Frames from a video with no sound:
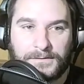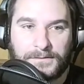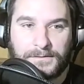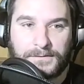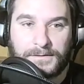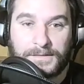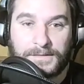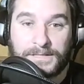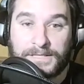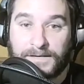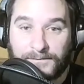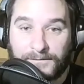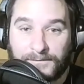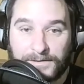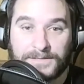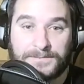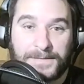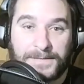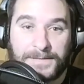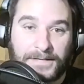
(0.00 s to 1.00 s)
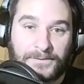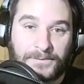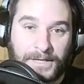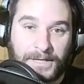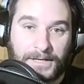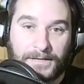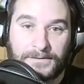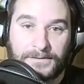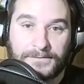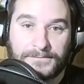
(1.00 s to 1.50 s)
the defense played
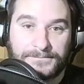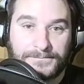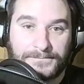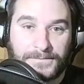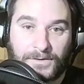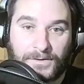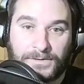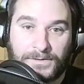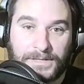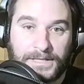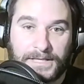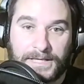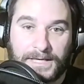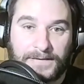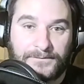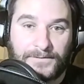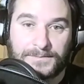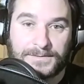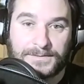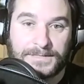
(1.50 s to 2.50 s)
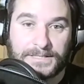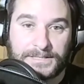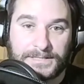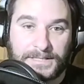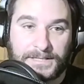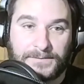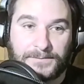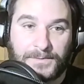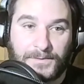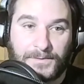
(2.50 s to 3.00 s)
well, only gave up
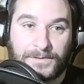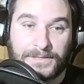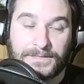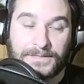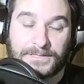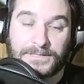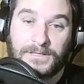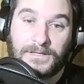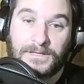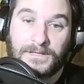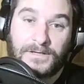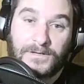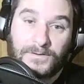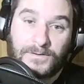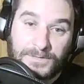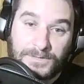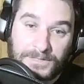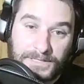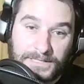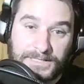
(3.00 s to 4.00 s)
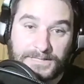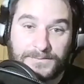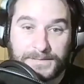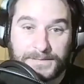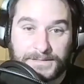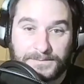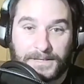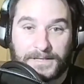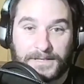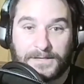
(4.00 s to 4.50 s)
16 points, which leads me
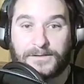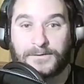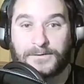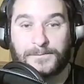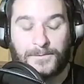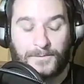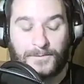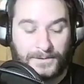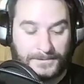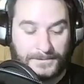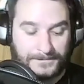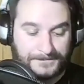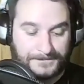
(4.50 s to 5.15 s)
to my other point.